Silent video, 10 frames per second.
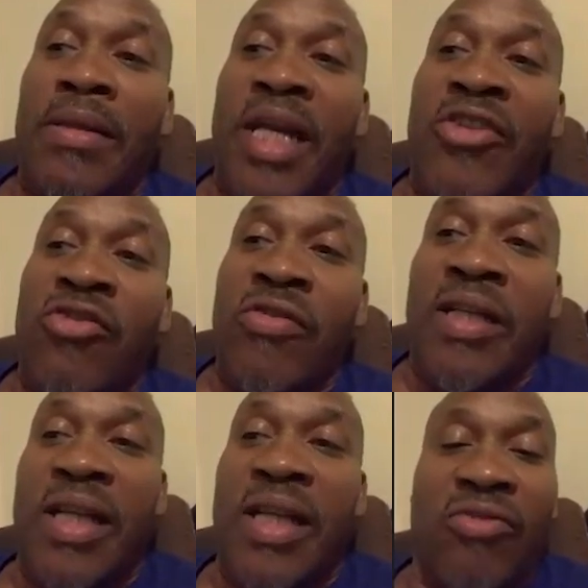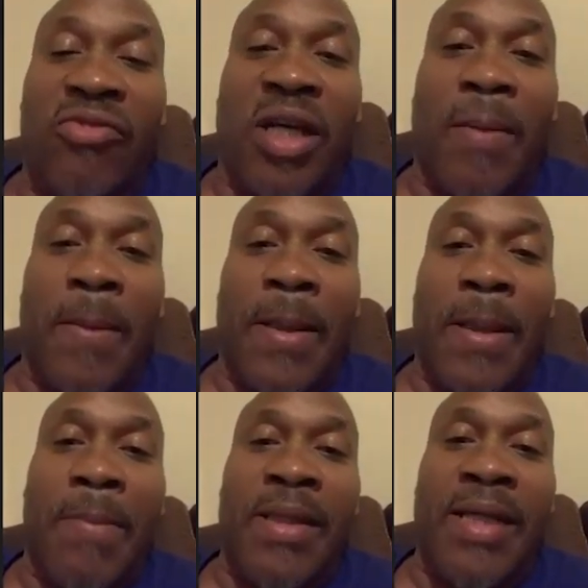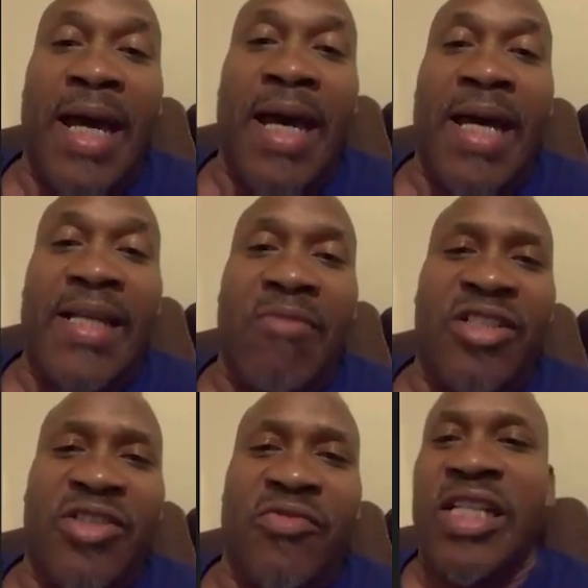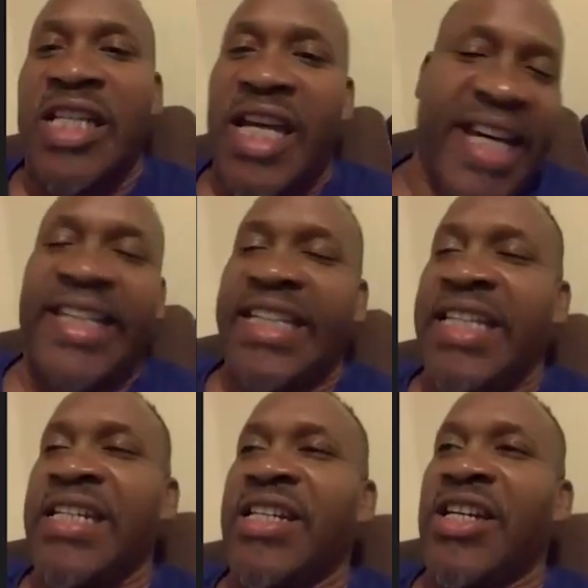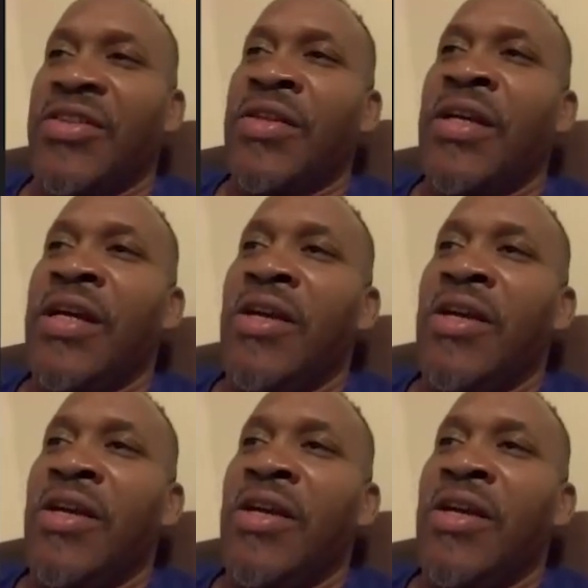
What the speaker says: they knew that I was an up and coming guy that wasn't really cocky and